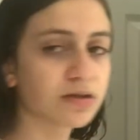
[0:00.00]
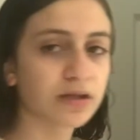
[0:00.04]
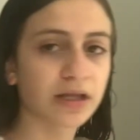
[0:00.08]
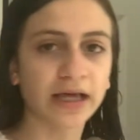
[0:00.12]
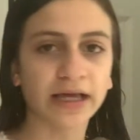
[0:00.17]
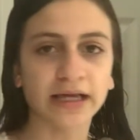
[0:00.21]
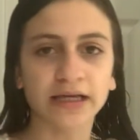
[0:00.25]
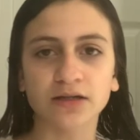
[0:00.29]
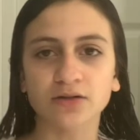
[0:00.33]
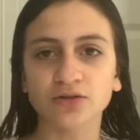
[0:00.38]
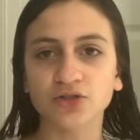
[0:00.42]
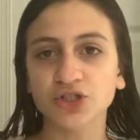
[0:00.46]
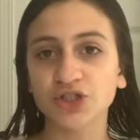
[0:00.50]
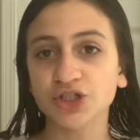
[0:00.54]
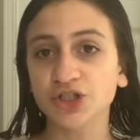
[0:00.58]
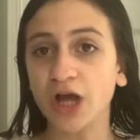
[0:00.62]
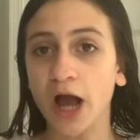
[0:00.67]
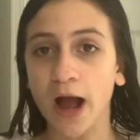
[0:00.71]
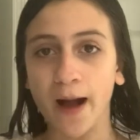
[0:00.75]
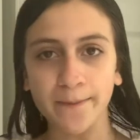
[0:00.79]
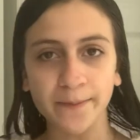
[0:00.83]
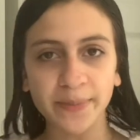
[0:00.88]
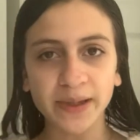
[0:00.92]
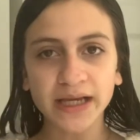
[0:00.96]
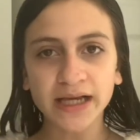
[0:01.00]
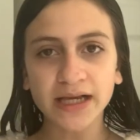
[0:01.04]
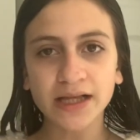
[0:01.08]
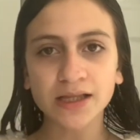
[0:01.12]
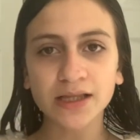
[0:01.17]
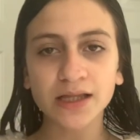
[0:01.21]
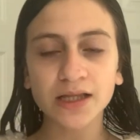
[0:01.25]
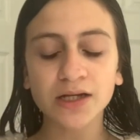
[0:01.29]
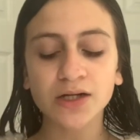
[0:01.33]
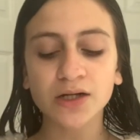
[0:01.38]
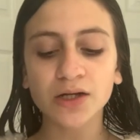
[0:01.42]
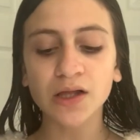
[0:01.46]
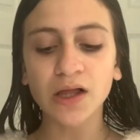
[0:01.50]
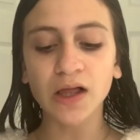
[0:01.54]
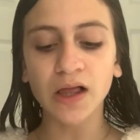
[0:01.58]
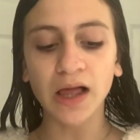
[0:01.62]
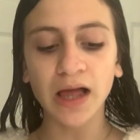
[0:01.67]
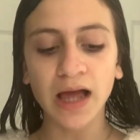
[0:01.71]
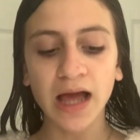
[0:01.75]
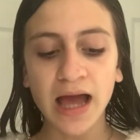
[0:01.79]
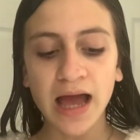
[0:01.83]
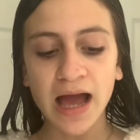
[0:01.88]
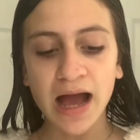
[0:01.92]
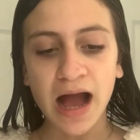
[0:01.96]
like shopping a
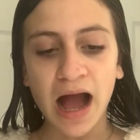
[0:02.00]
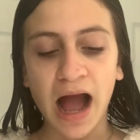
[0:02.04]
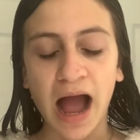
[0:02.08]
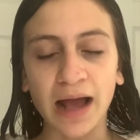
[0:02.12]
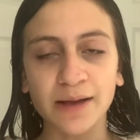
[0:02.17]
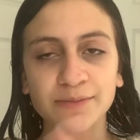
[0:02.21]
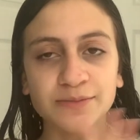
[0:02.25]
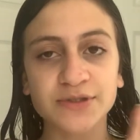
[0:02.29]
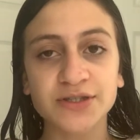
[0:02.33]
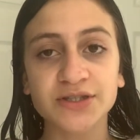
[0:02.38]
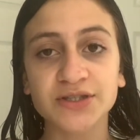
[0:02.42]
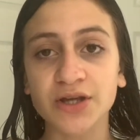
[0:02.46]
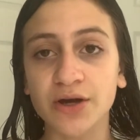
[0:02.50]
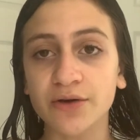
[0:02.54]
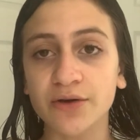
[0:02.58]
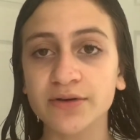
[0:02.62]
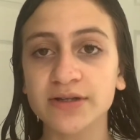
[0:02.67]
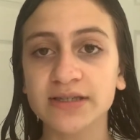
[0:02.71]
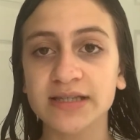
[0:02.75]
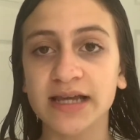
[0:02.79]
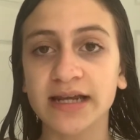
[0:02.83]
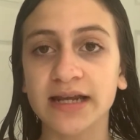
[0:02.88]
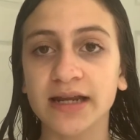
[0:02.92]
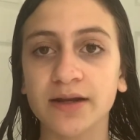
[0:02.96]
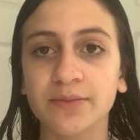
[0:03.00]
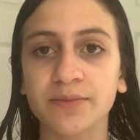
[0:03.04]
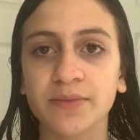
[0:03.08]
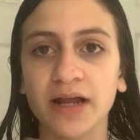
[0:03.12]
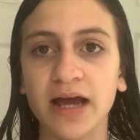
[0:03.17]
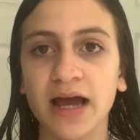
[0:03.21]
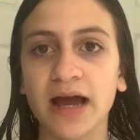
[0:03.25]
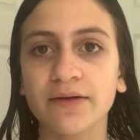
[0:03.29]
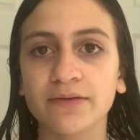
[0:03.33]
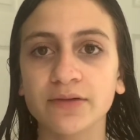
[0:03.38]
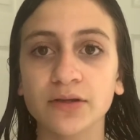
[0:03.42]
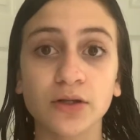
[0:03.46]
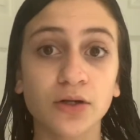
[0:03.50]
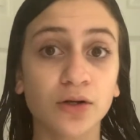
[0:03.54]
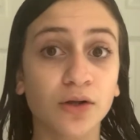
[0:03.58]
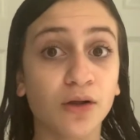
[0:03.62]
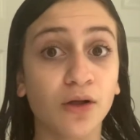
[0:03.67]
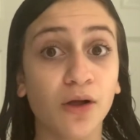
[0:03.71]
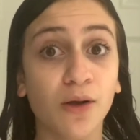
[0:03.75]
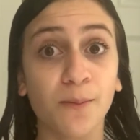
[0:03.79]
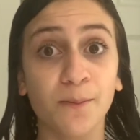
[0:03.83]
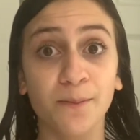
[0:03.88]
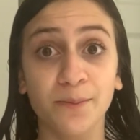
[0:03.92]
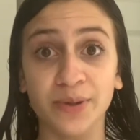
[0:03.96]
little. I'm so excited. I'm gonna have a
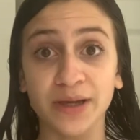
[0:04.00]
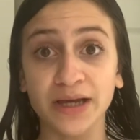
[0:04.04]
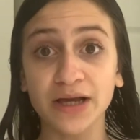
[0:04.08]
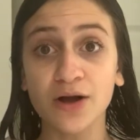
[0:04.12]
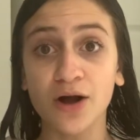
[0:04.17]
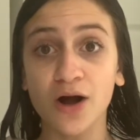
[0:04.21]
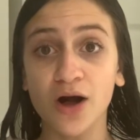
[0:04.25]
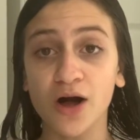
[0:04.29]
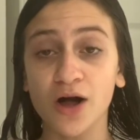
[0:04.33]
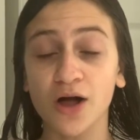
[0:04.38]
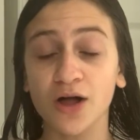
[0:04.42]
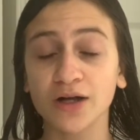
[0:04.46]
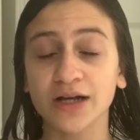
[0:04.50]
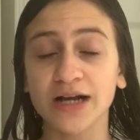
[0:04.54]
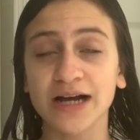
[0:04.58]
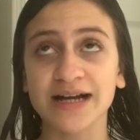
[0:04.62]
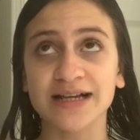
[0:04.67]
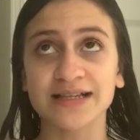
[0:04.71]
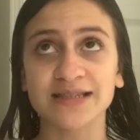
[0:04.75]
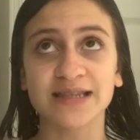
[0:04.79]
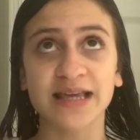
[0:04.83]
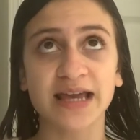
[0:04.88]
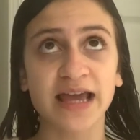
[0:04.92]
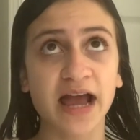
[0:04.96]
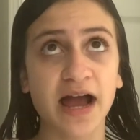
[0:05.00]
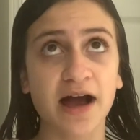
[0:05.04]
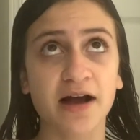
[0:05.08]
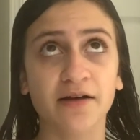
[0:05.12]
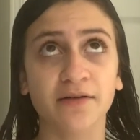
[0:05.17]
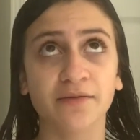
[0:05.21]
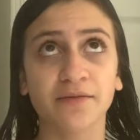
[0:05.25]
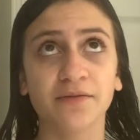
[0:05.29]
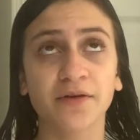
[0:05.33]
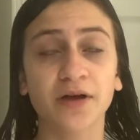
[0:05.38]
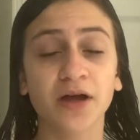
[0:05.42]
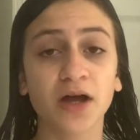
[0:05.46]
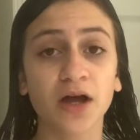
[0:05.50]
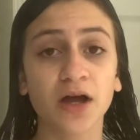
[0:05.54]
little big haul because they have